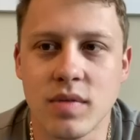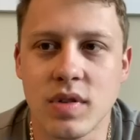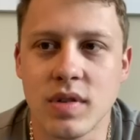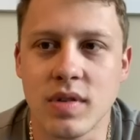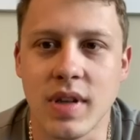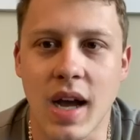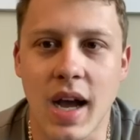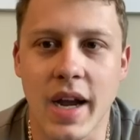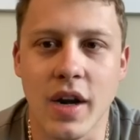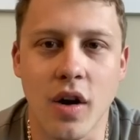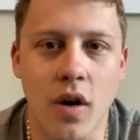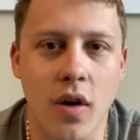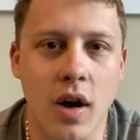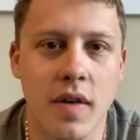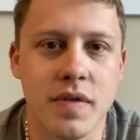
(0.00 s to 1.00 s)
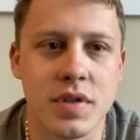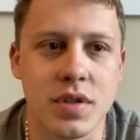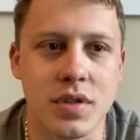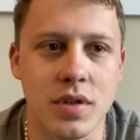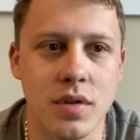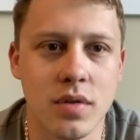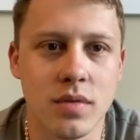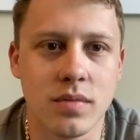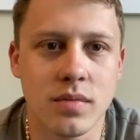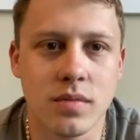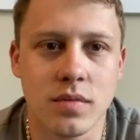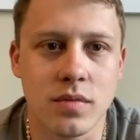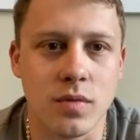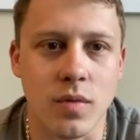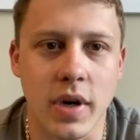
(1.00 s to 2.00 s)
offsuit,
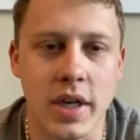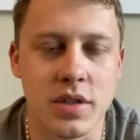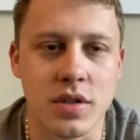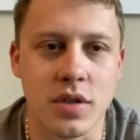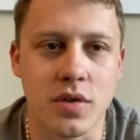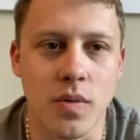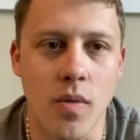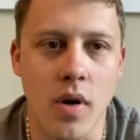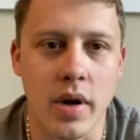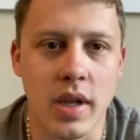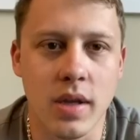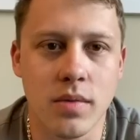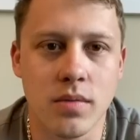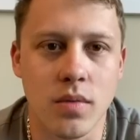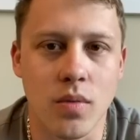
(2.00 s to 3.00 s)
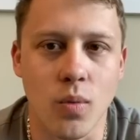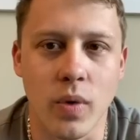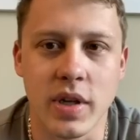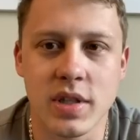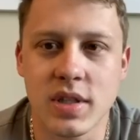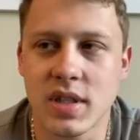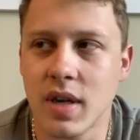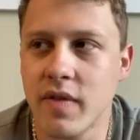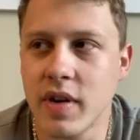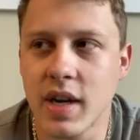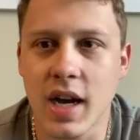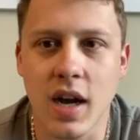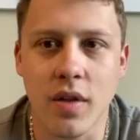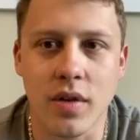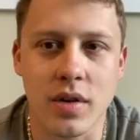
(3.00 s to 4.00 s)
raised to 20, win
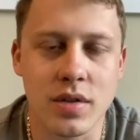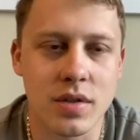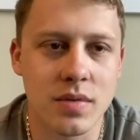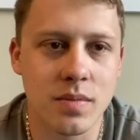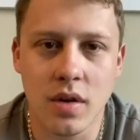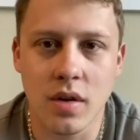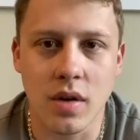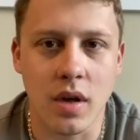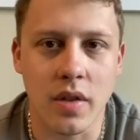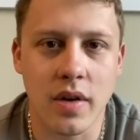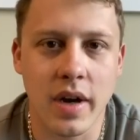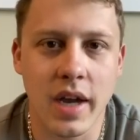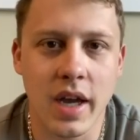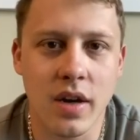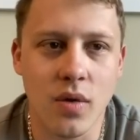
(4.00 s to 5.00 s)
$7. Another hand